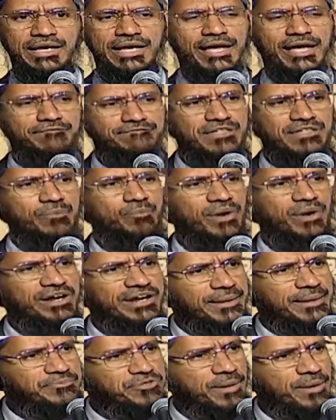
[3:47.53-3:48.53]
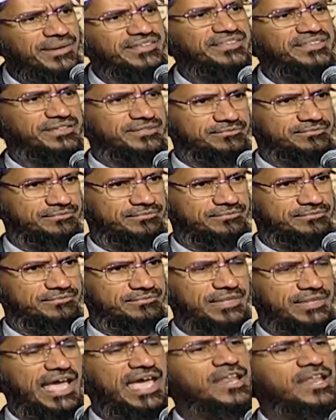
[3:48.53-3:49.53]
if someone rapes your mother,
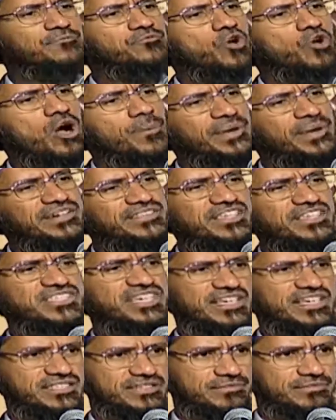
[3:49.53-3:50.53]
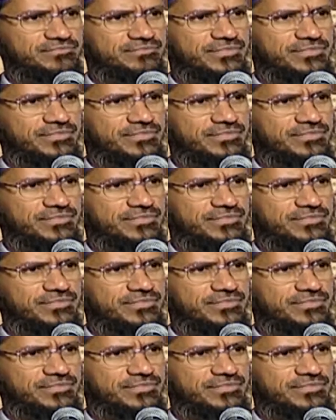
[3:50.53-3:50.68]
and if you are made the judge,